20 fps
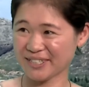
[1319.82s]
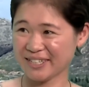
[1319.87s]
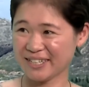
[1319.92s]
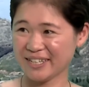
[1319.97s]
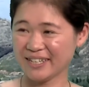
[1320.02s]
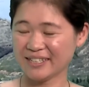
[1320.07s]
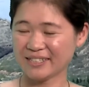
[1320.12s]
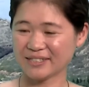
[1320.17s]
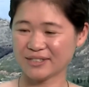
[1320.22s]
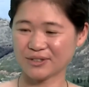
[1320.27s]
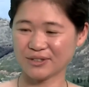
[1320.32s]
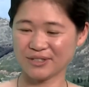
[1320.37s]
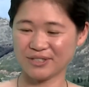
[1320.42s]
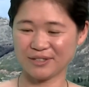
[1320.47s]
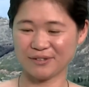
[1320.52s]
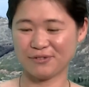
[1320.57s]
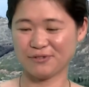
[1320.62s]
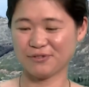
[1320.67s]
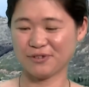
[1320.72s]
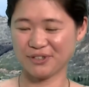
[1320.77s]
Right. So
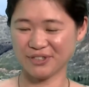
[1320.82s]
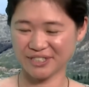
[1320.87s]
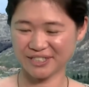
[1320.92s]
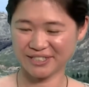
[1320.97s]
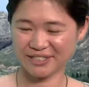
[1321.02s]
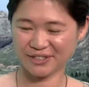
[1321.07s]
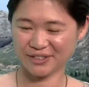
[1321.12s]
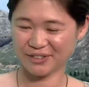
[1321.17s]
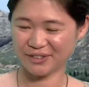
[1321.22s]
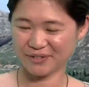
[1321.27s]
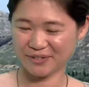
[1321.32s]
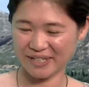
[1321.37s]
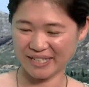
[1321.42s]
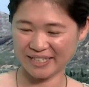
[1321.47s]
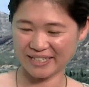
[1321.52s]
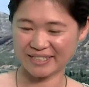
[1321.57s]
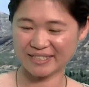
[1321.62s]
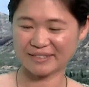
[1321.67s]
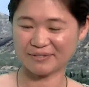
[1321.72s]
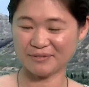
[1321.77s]
the first two
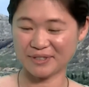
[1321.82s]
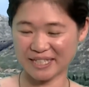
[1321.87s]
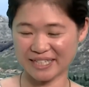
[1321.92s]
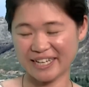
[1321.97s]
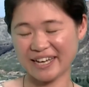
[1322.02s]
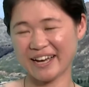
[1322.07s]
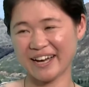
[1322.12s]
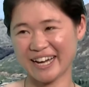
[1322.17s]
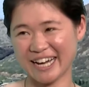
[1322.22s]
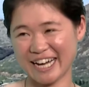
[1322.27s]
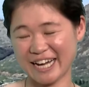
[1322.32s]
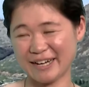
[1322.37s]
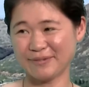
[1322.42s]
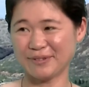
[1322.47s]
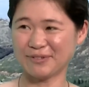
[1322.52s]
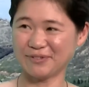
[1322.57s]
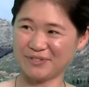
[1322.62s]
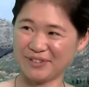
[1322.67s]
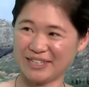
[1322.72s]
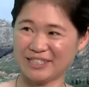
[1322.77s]
weeks we can have a
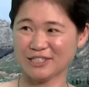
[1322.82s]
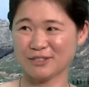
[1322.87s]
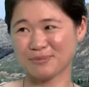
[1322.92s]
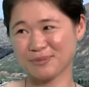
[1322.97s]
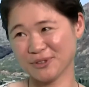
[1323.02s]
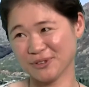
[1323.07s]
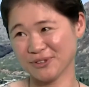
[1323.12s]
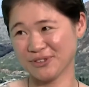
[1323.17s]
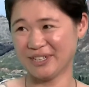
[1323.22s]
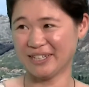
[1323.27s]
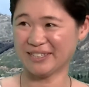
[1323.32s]
fresh product.